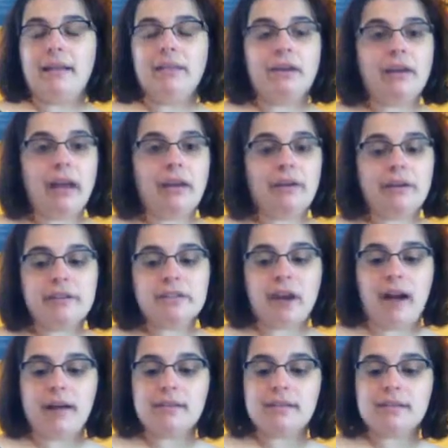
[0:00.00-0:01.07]
looking at her
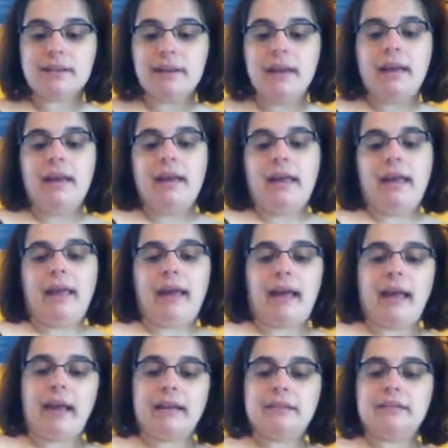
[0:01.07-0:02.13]
shawls.
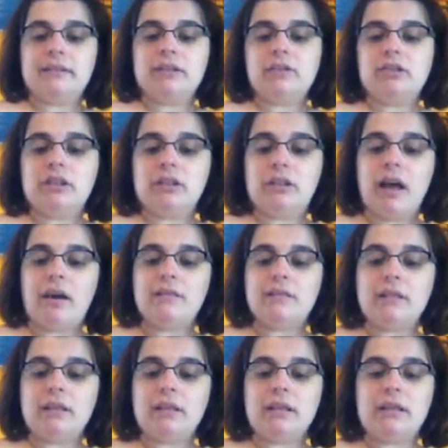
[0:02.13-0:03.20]
And she
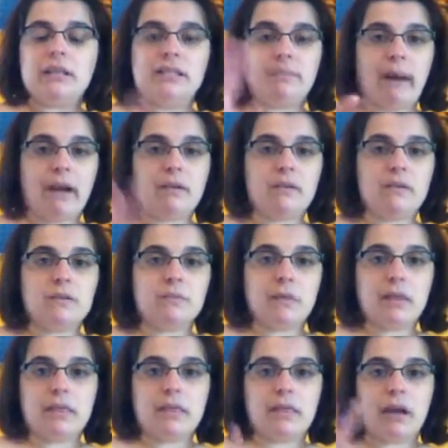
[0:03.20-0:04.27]
loved the speckled
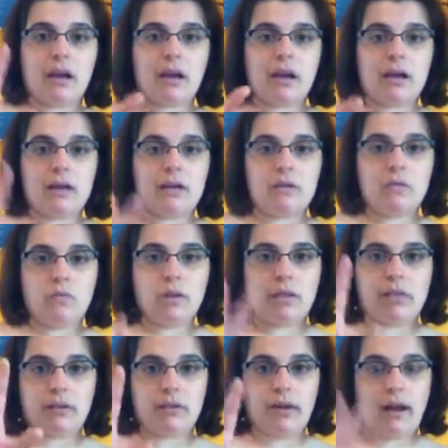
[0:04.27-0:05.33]
with the
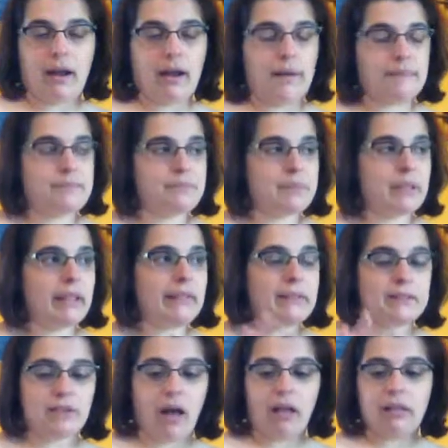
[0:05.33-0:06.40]

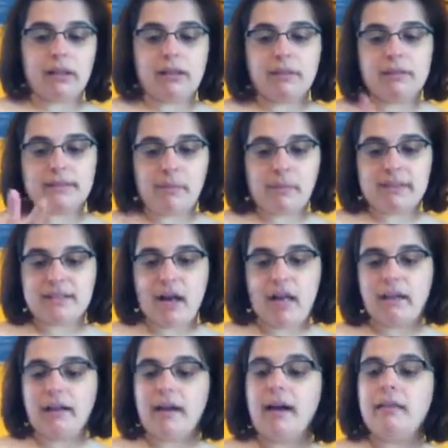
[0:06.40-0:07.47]
solid,
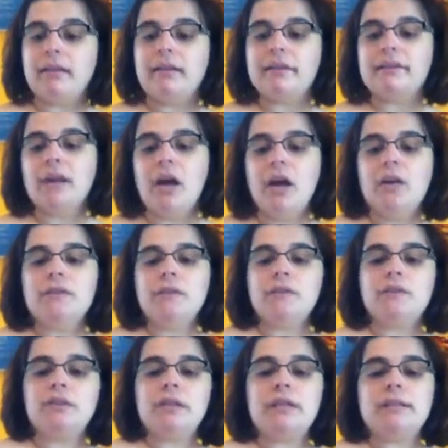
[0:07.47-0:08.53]
semi-solid colors. So
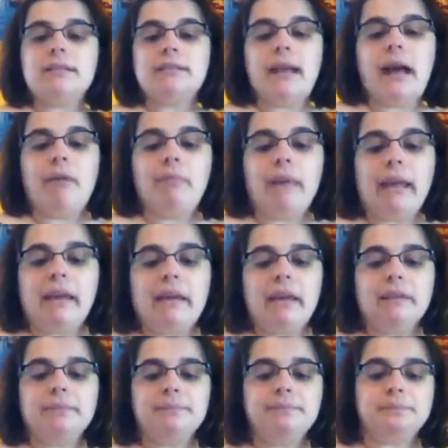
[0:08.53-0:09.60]
she is now
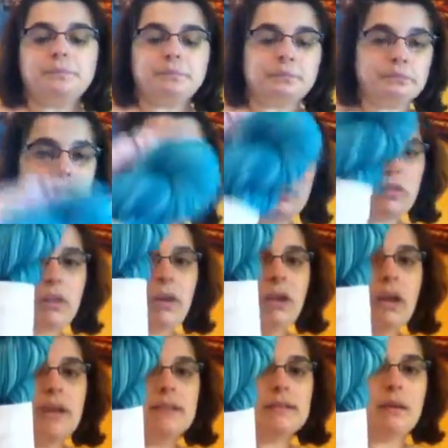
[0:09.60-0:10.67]
making
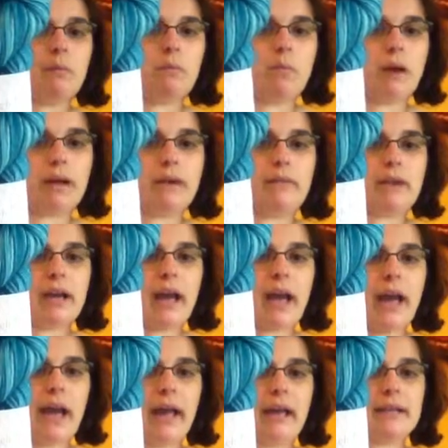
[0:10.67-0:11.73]
some
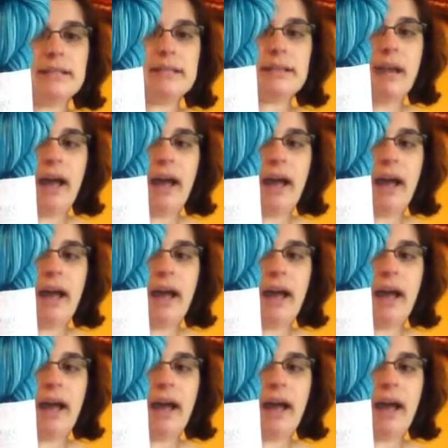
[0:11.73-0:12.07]
one-of-a-kind